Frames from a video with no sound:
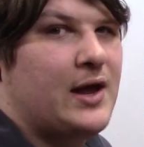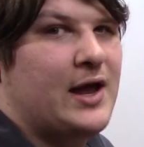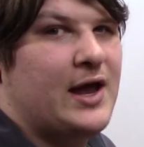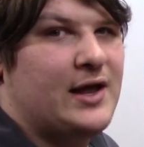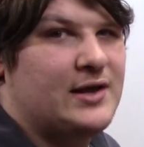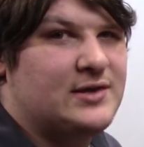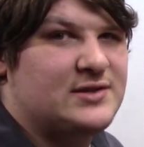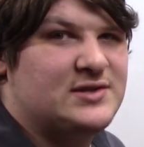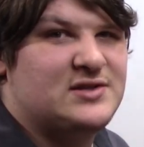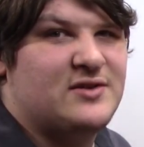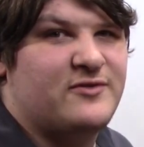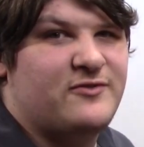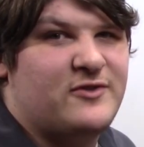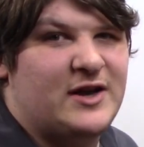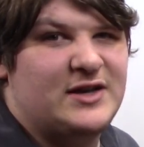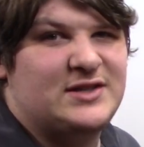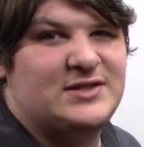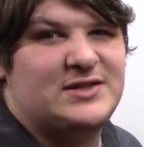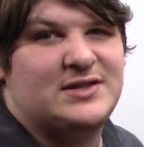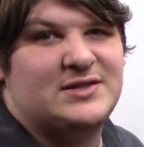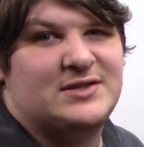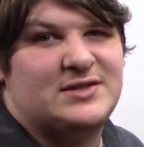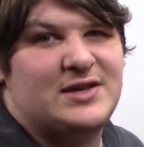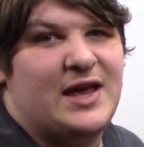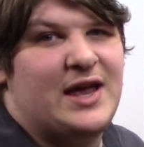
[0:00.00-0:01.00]
And suffice
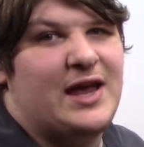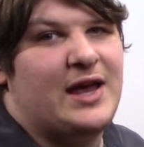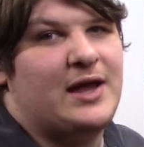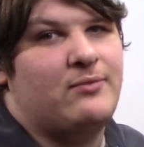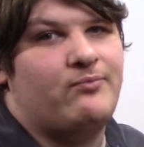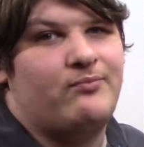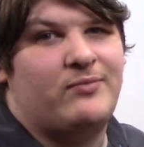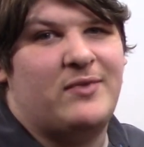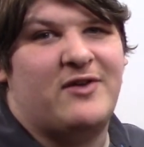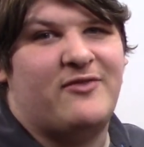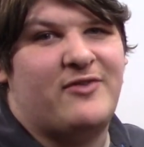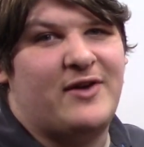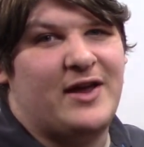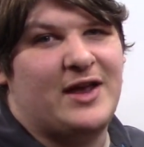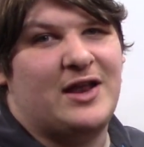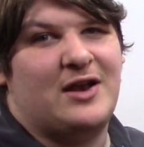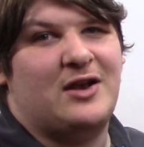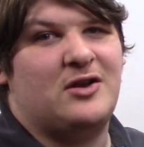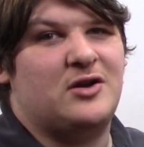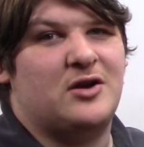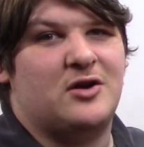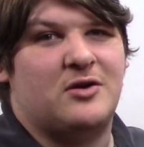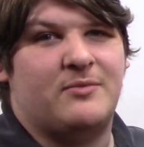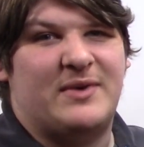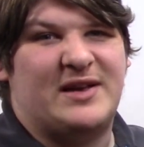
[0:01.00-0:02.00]
to say, if I get
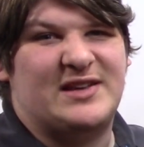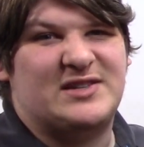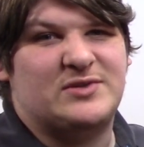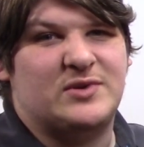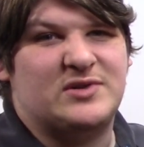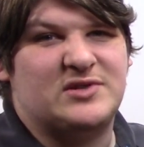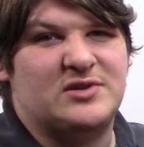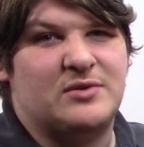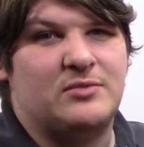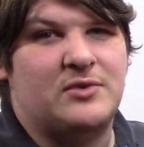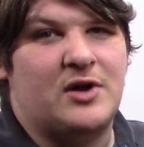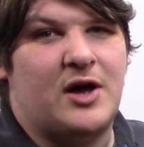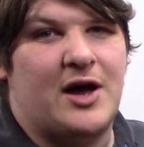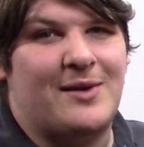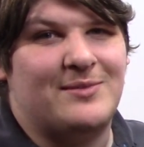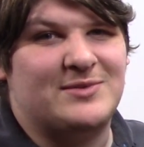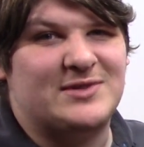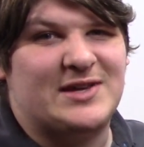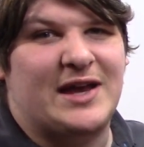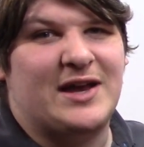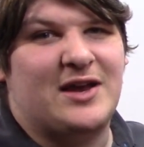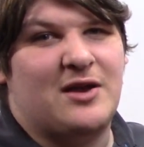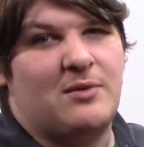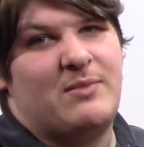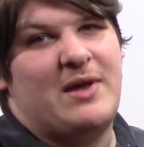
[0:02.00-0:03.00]
in here and mess with some knobs,
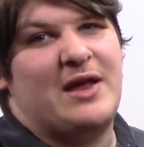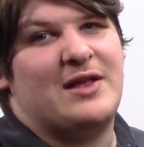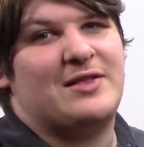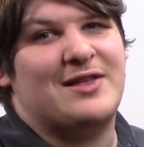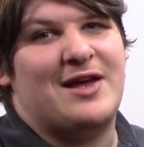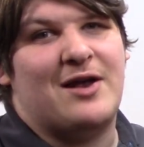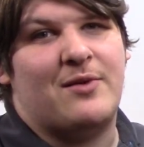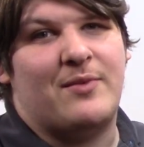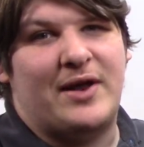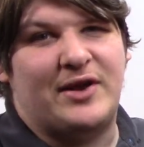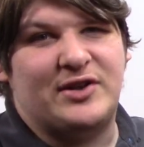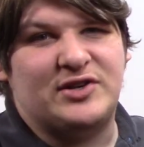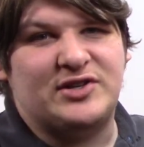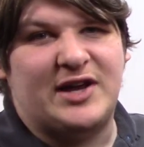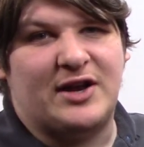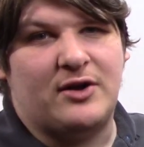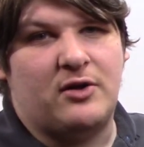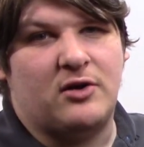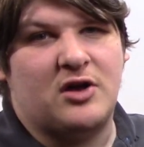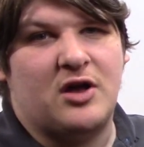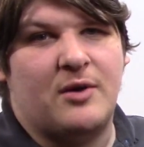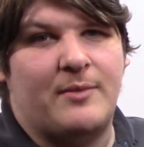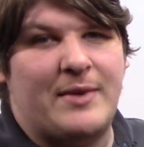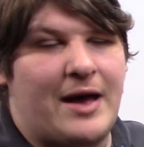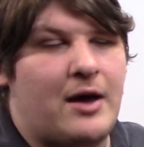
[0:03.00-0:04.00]
I can make that red
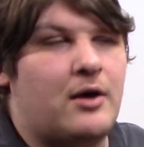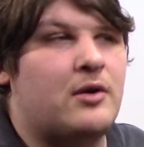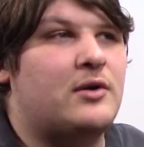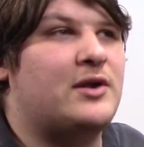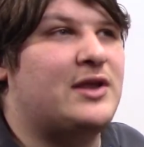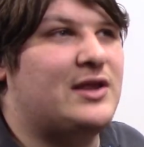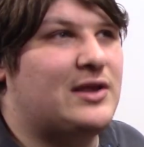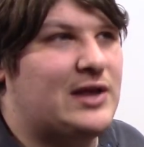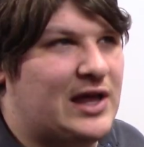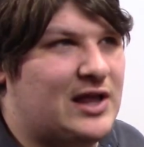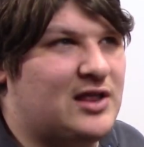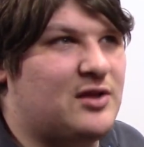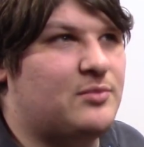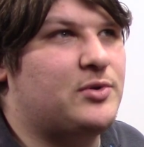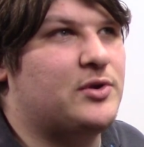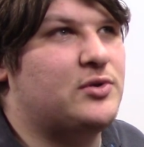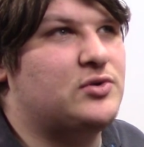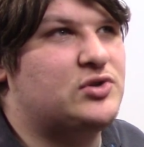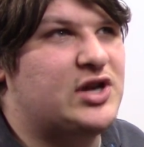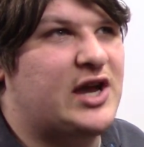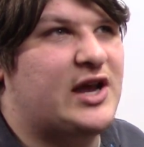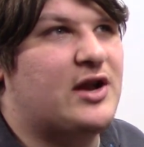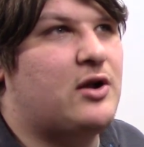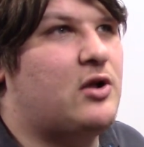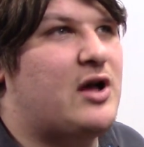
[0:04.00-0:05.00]
channel come out. And, and the blue
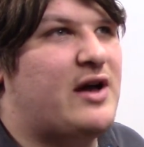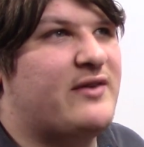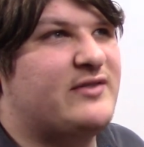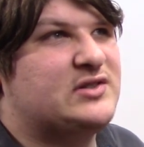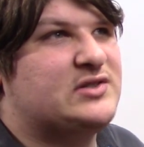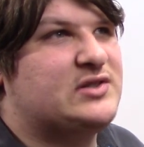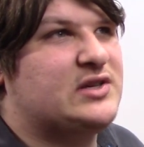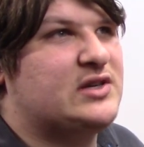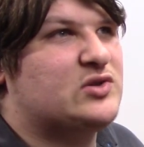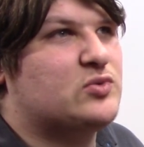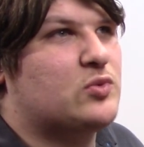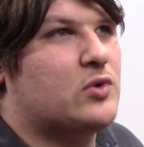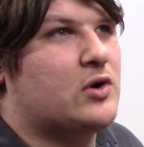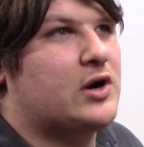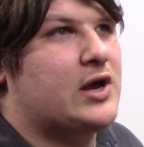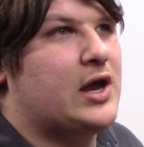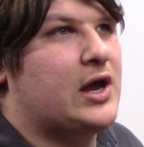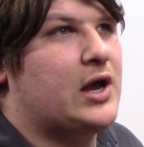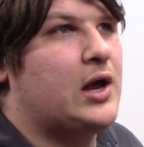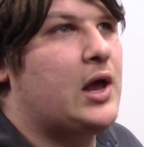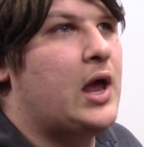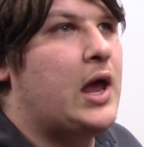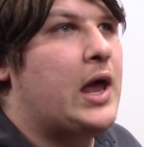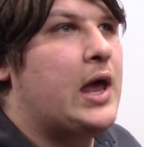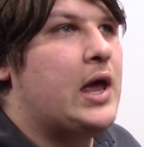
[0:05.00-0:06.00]
channel obviously is
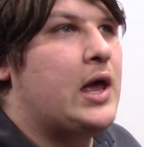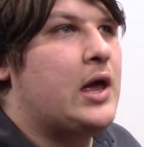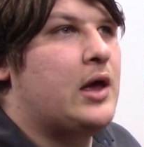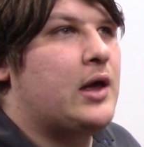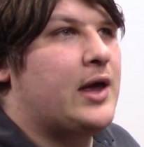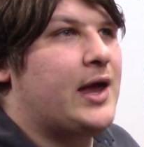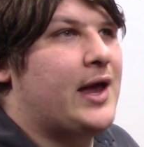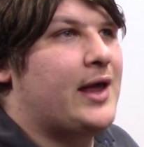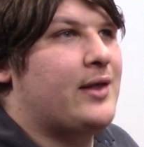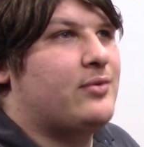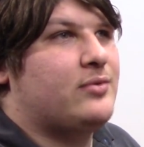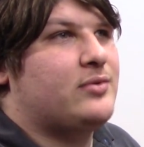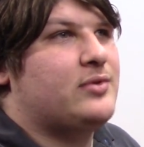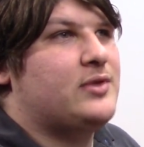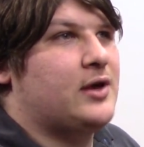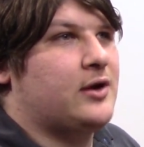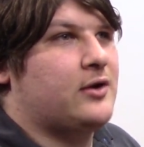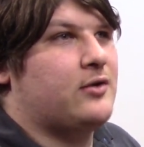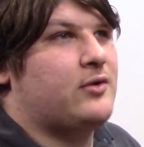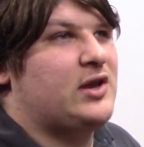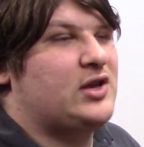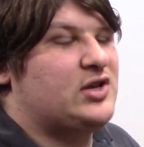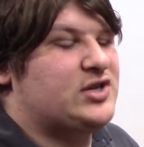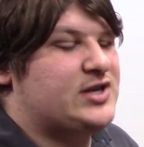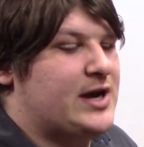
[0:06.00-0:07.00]
working, and the
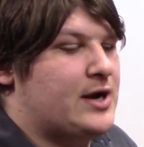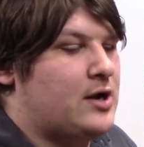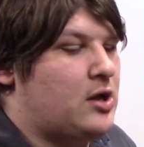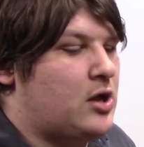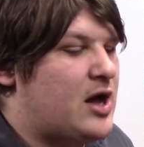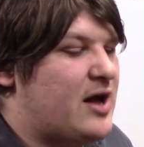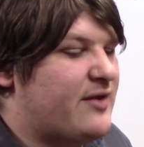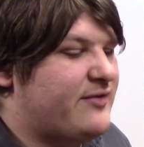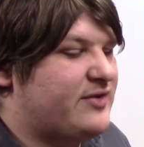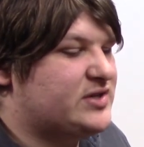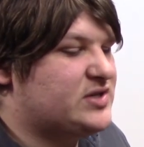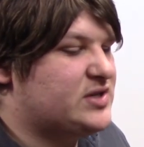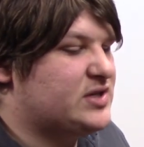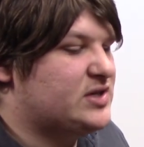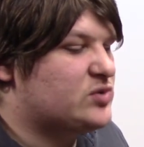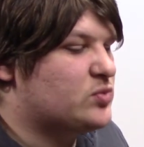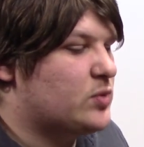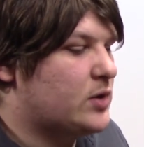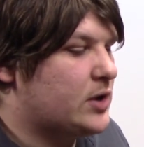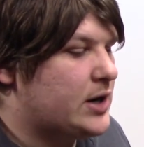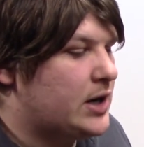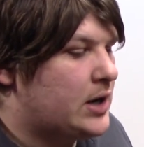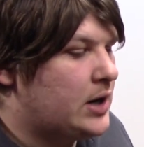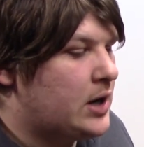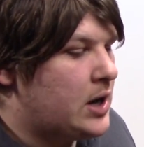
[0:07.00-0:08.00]
green channel obviously is
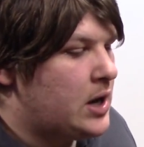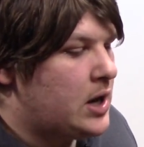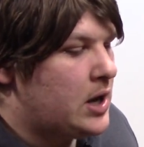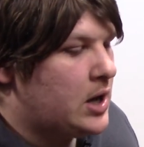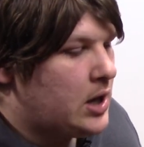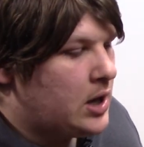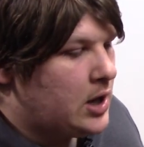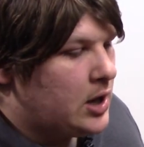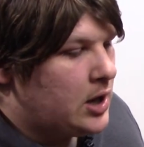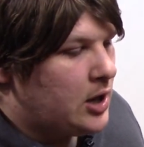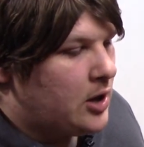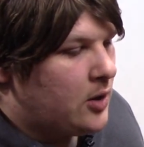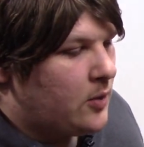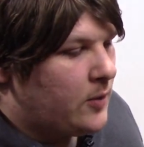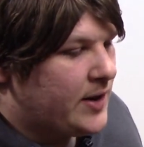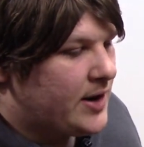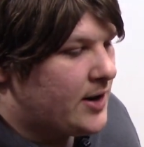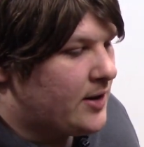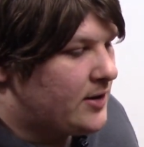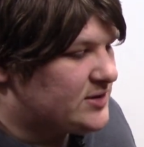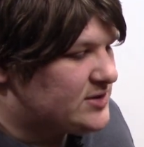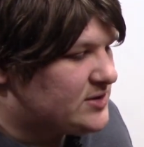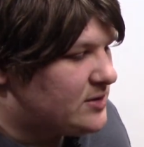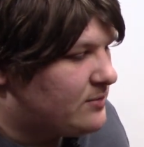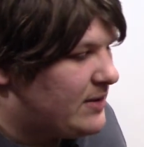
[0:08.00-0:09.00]
working. We
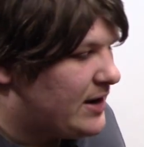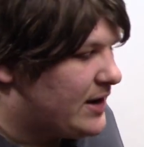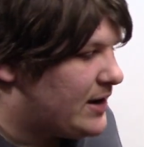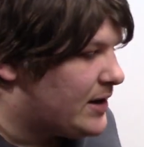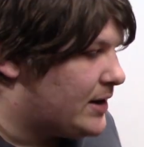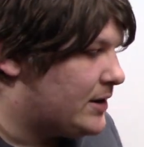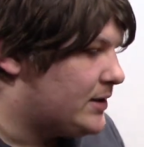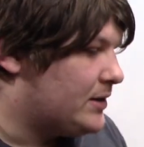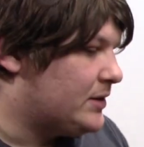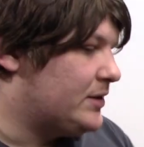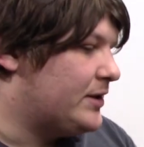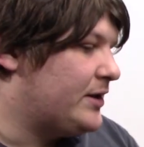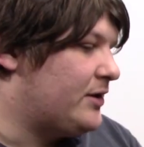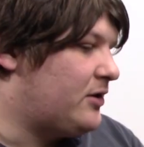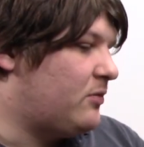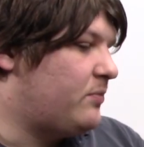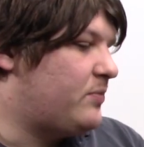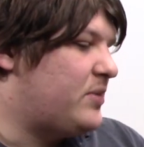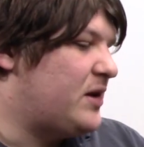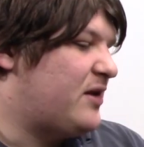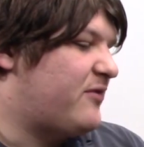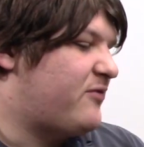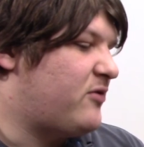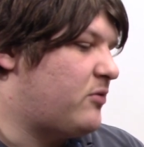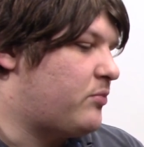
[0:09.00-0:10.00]
can also make a little
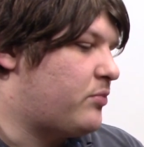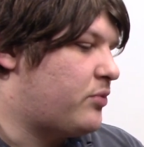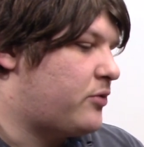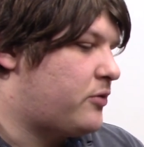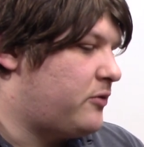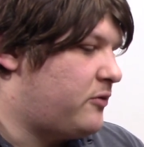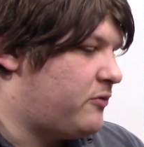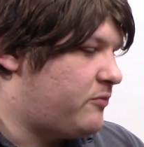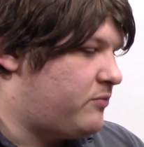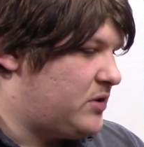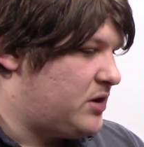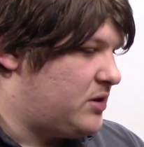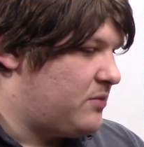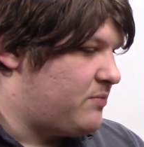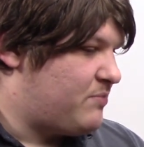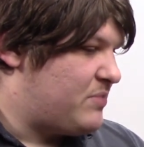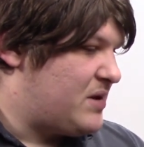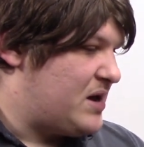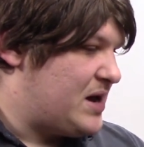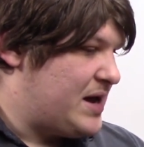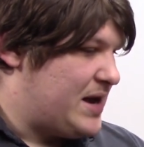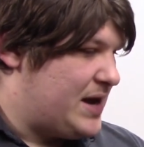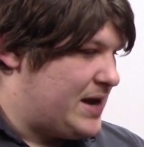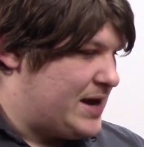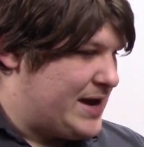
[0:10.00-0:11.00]
bit of improvement
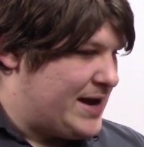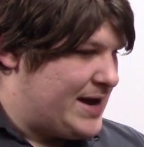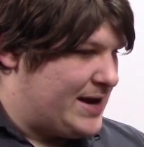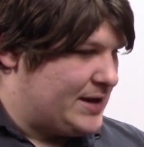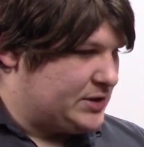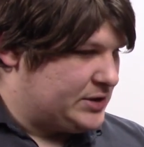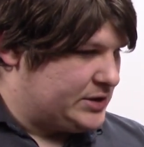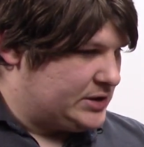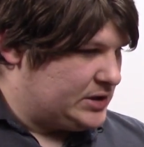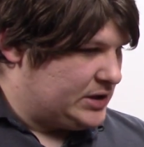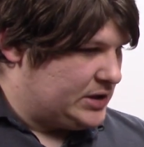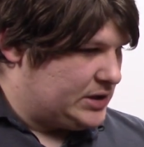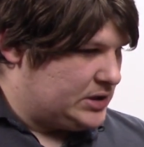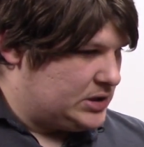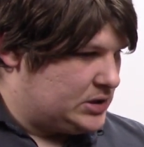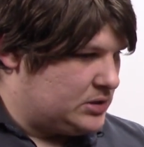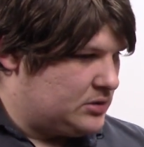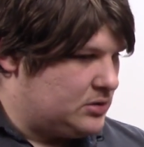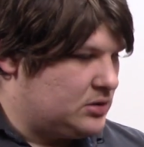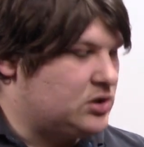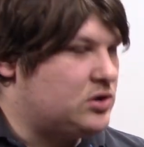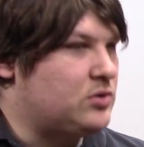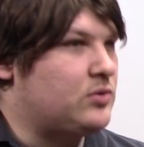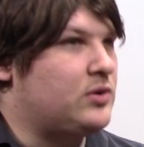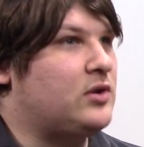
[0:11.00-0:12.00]
by actually
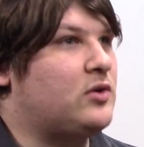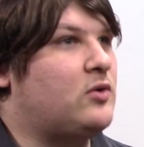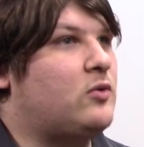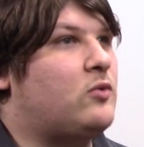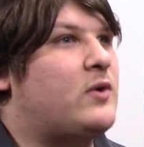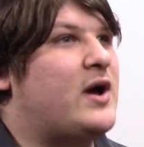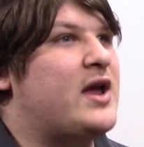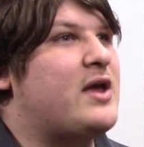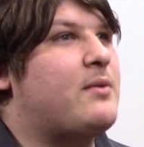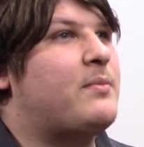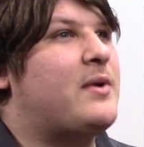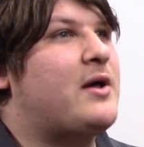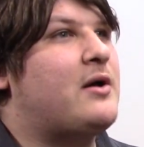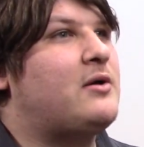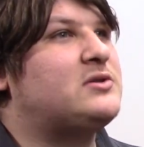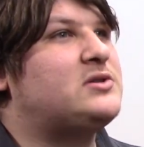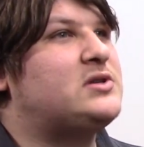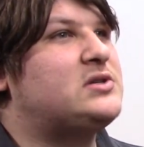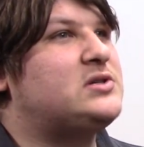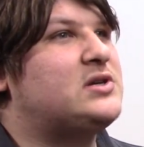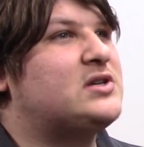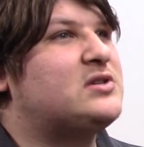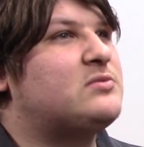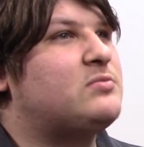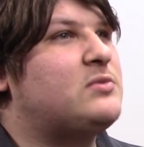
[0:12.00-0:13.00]
doing the white balance
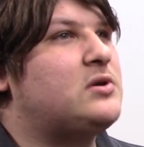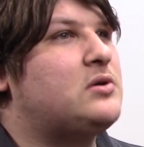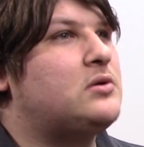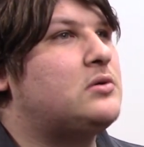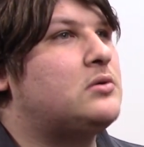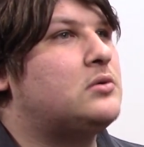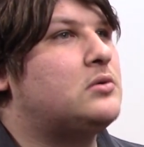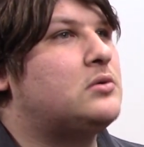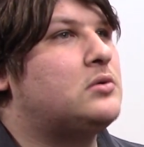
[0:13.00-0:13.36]
adjustment.